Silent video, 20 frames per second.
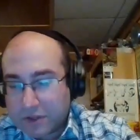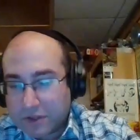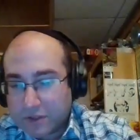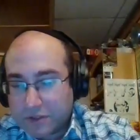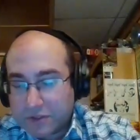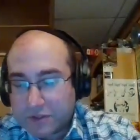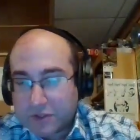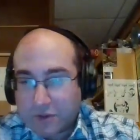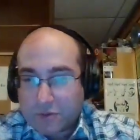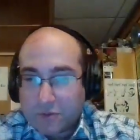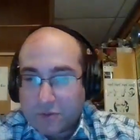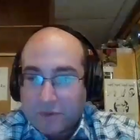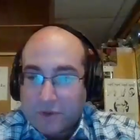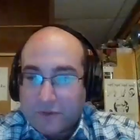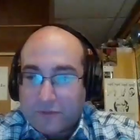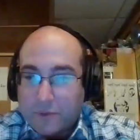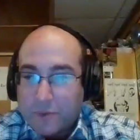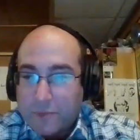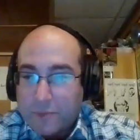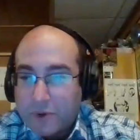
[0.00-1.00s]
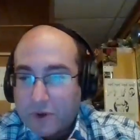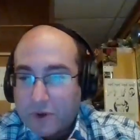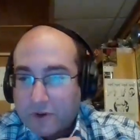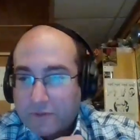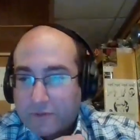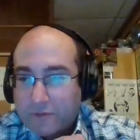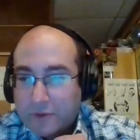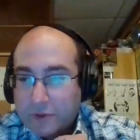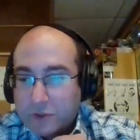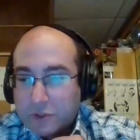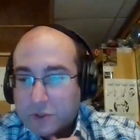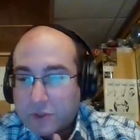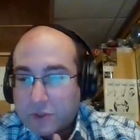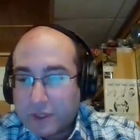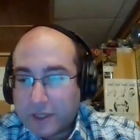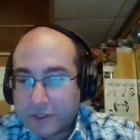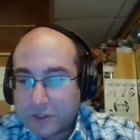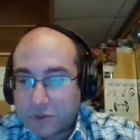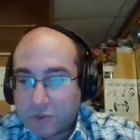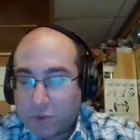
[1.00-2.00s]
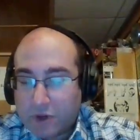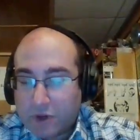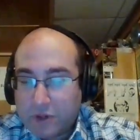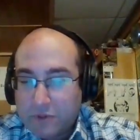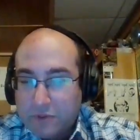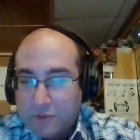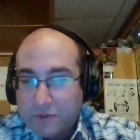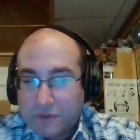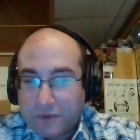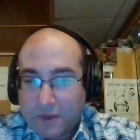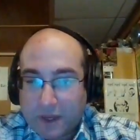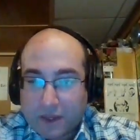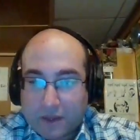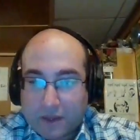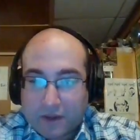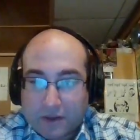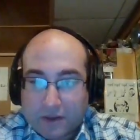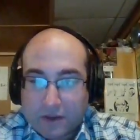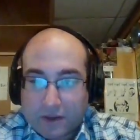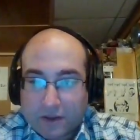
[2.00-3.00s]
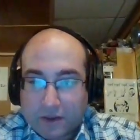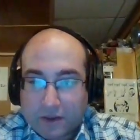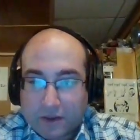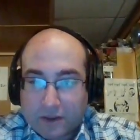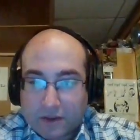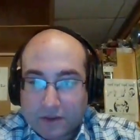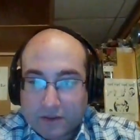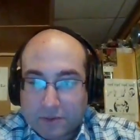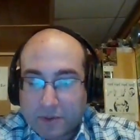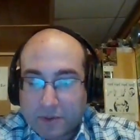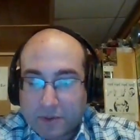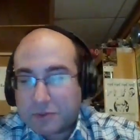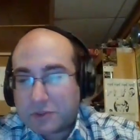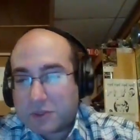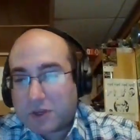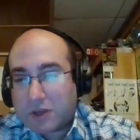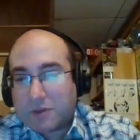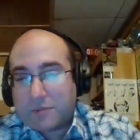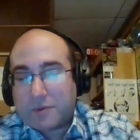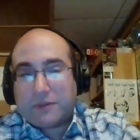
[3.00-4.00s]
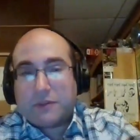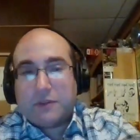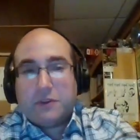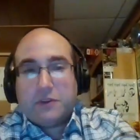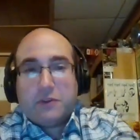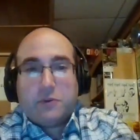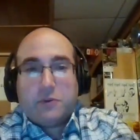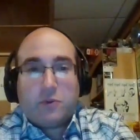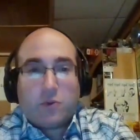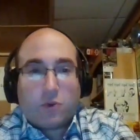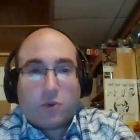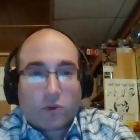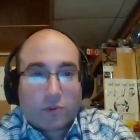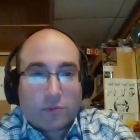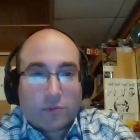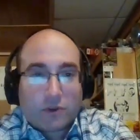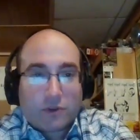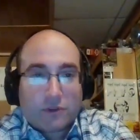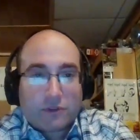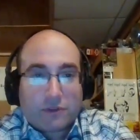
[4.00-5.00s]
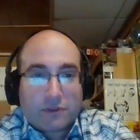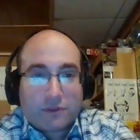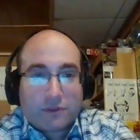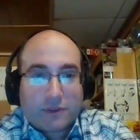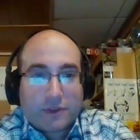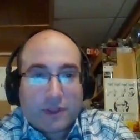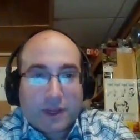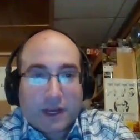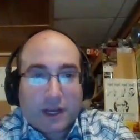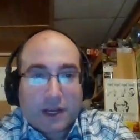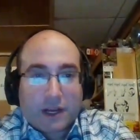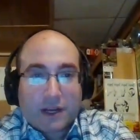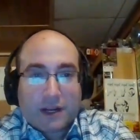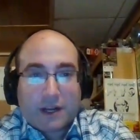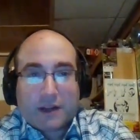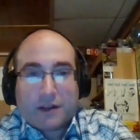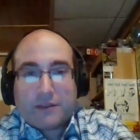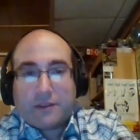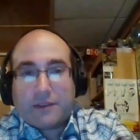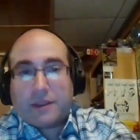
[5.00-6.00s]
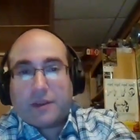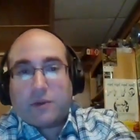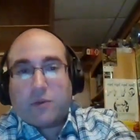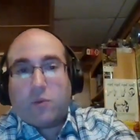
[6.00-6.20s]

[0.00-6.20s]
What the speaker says: So if we put our future lens, what do you think, as people talk about the new normal, like